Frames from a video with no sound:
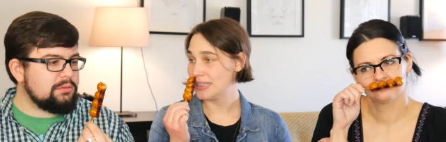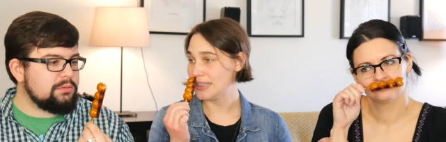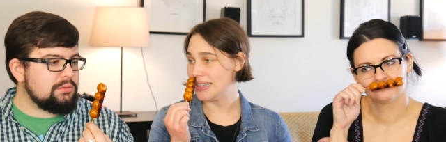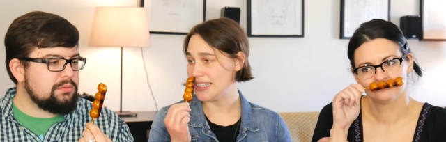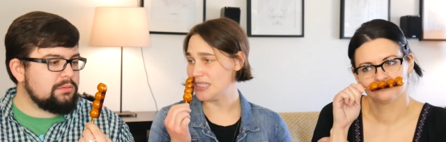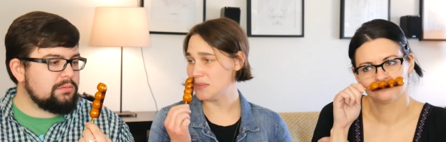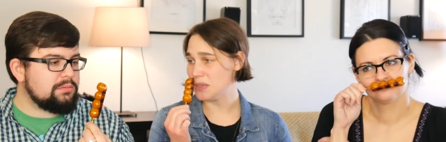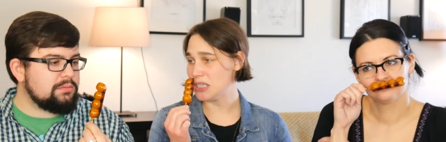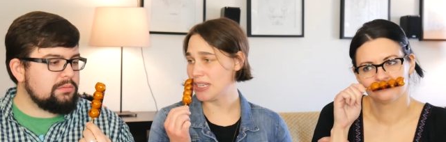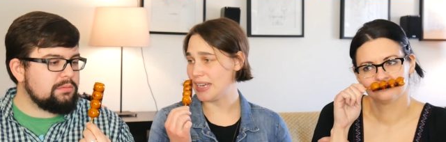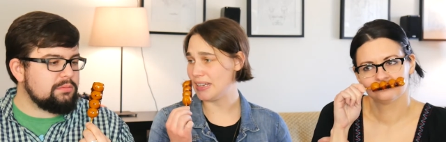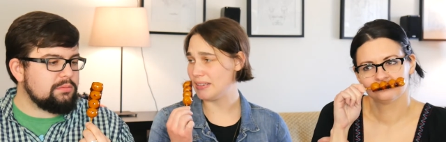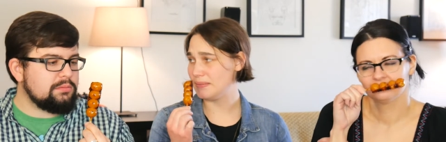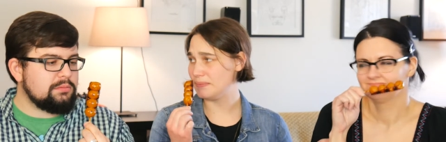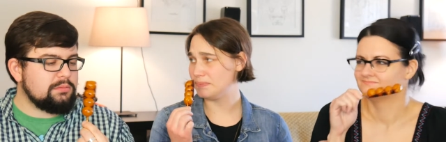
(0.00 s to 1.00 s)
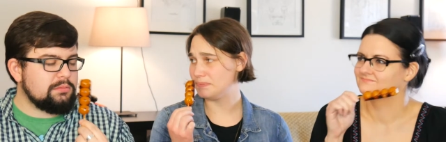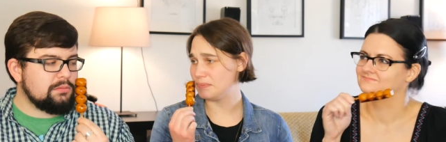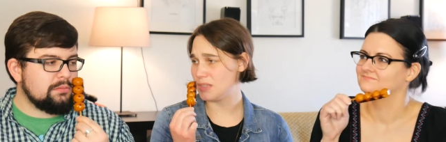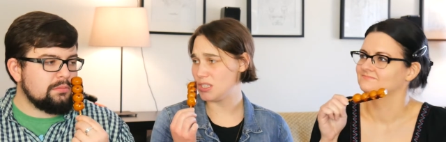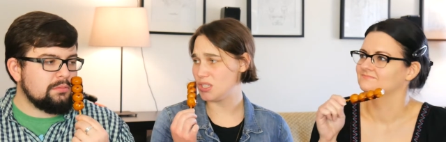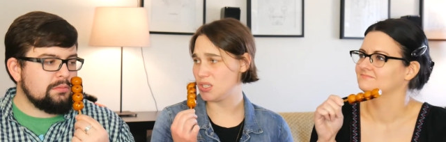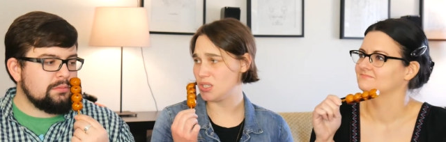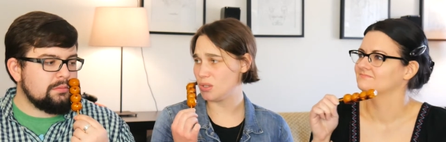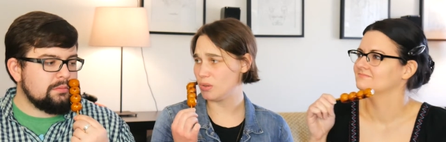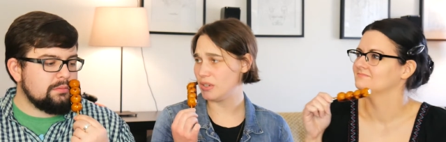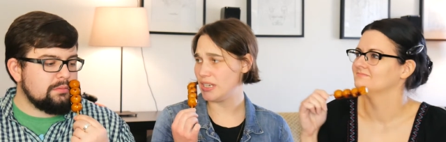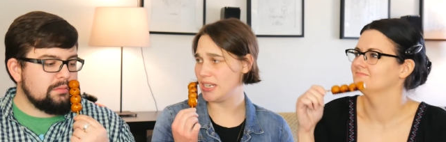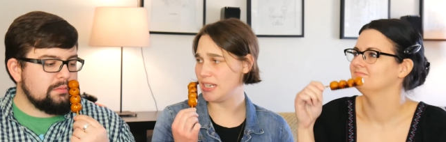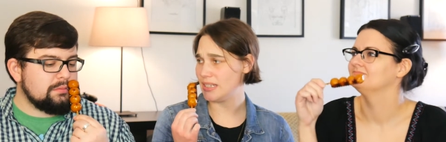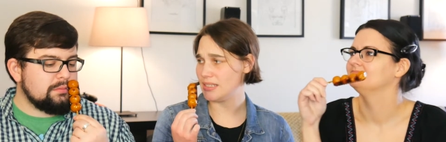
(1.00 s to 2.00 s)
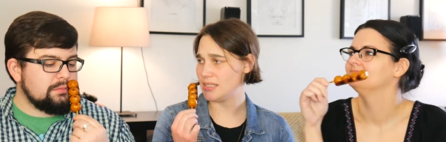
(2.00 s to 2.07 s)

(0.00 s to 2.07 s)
Speaker 1: They smell like soy